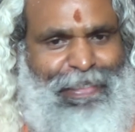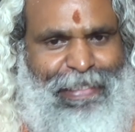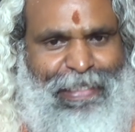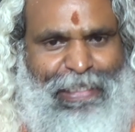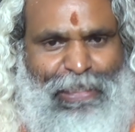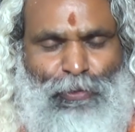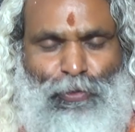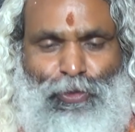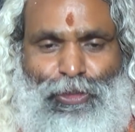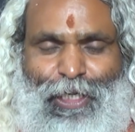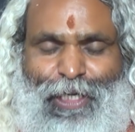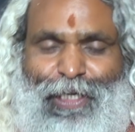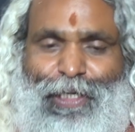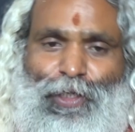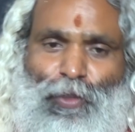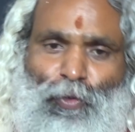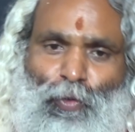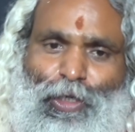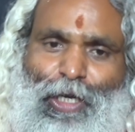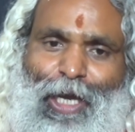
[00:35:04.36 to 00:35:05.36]
delusion,
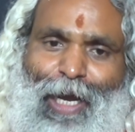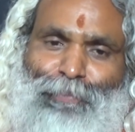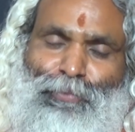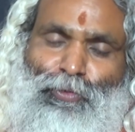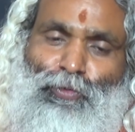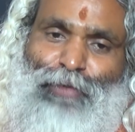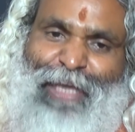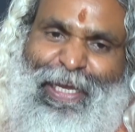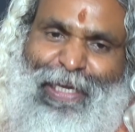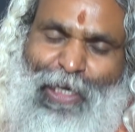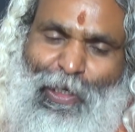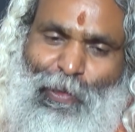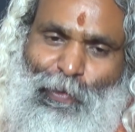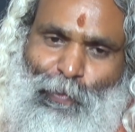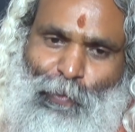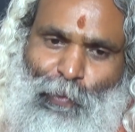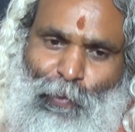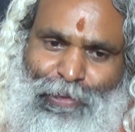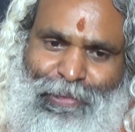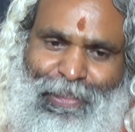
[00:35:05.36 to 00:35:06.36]
you come to a
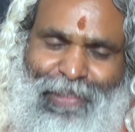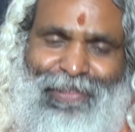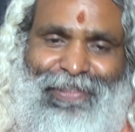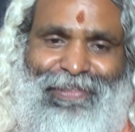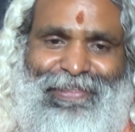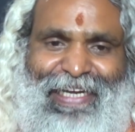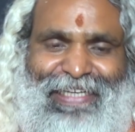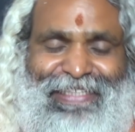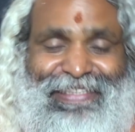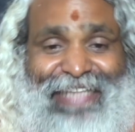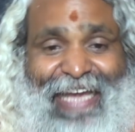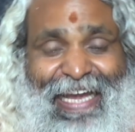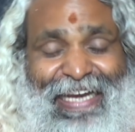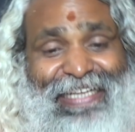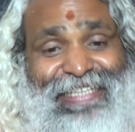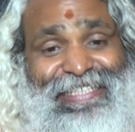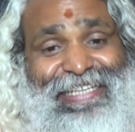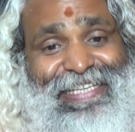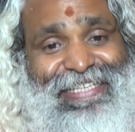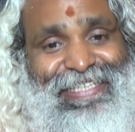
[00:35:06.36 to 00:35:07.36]
conclusion that there
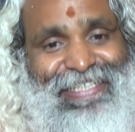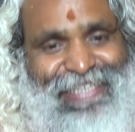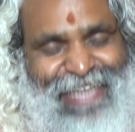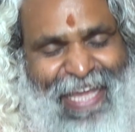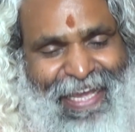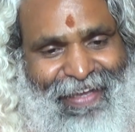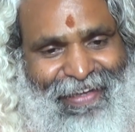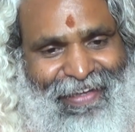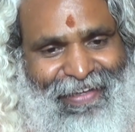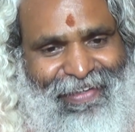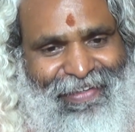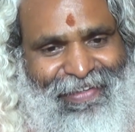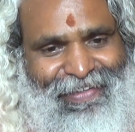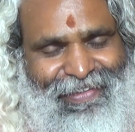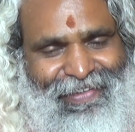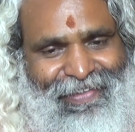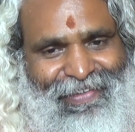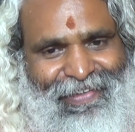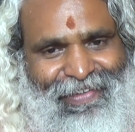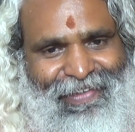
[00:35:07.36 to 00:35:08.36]
is a snake.
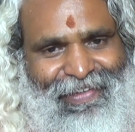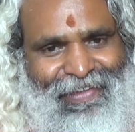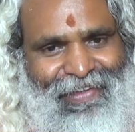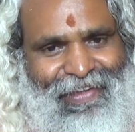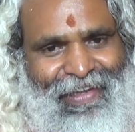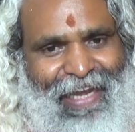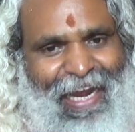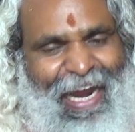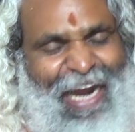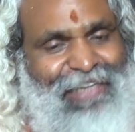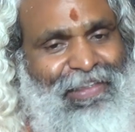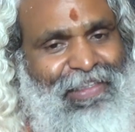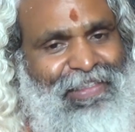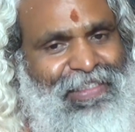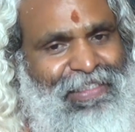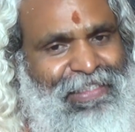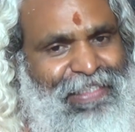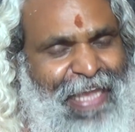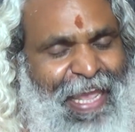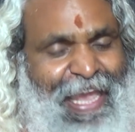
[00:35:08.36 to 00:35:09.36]
And the
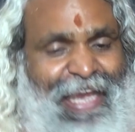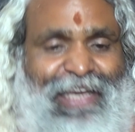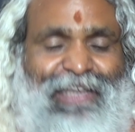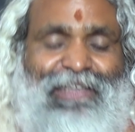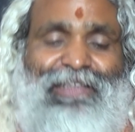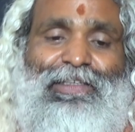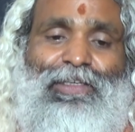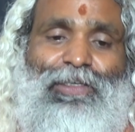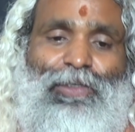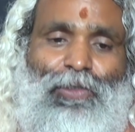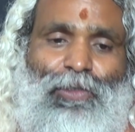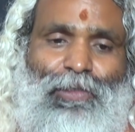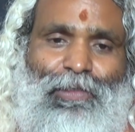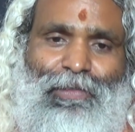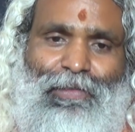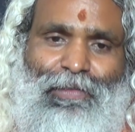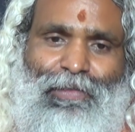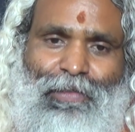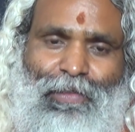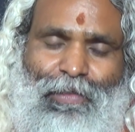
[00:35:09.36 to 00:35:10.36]
snake,
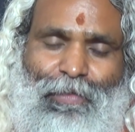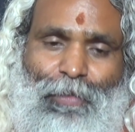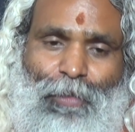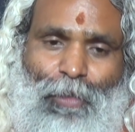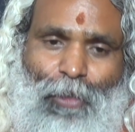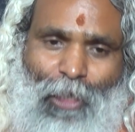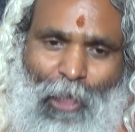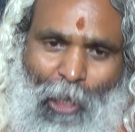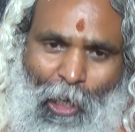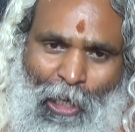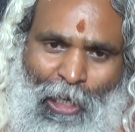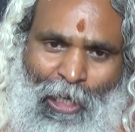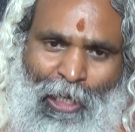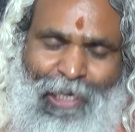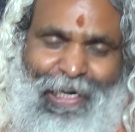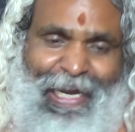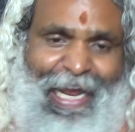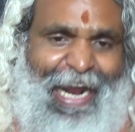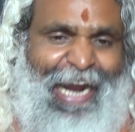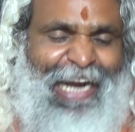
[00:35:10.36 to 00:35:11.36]

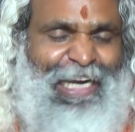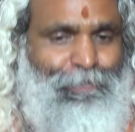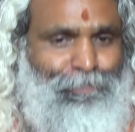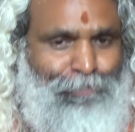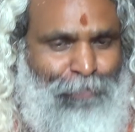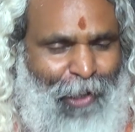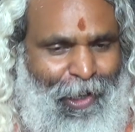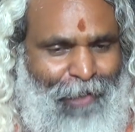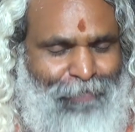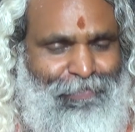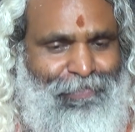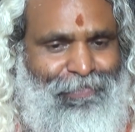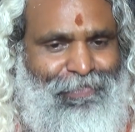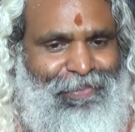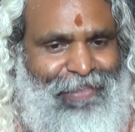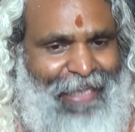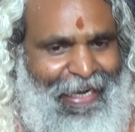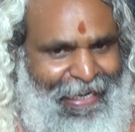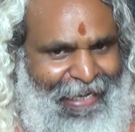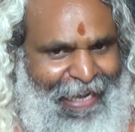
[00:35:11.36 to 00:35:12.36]
color and form,
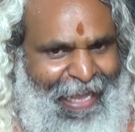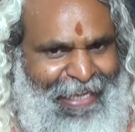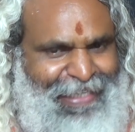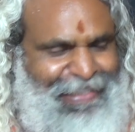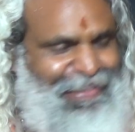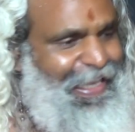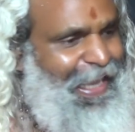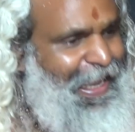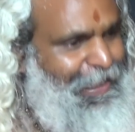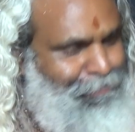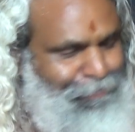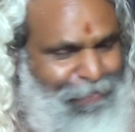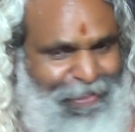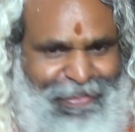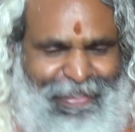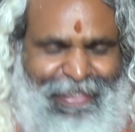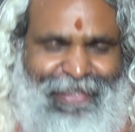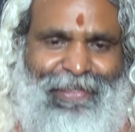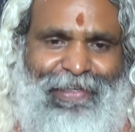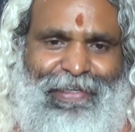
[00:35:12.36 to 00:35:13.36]
the length,
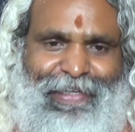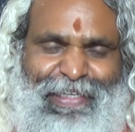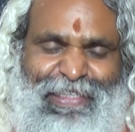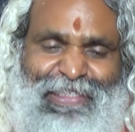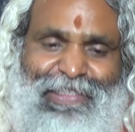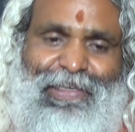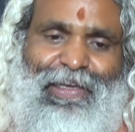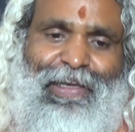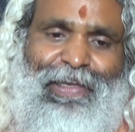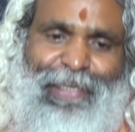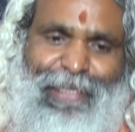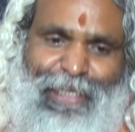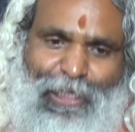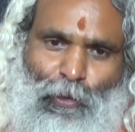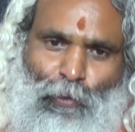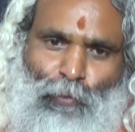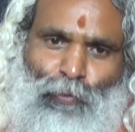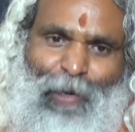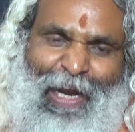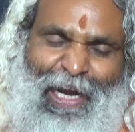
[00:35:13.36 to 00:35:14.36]
everything is
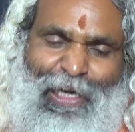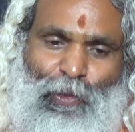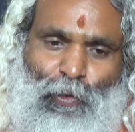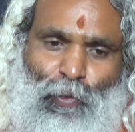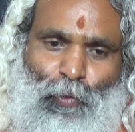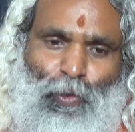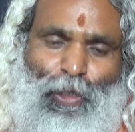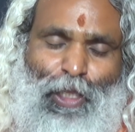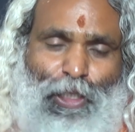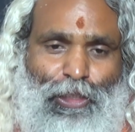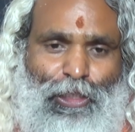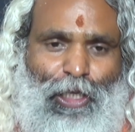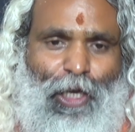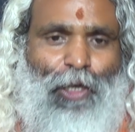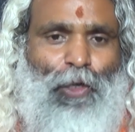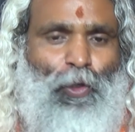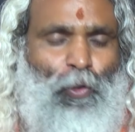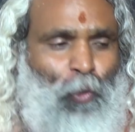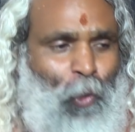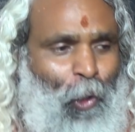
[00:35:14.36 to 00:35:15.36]
equal to
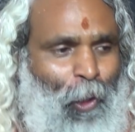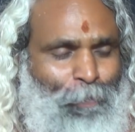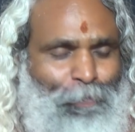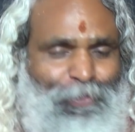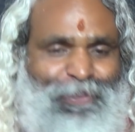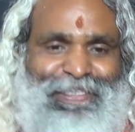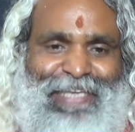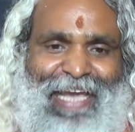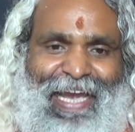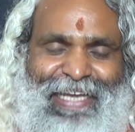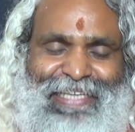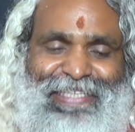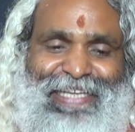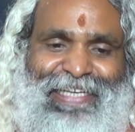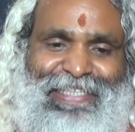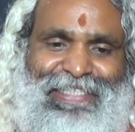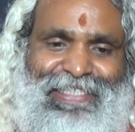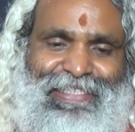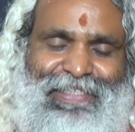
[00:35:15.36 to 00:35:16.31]
the rope size and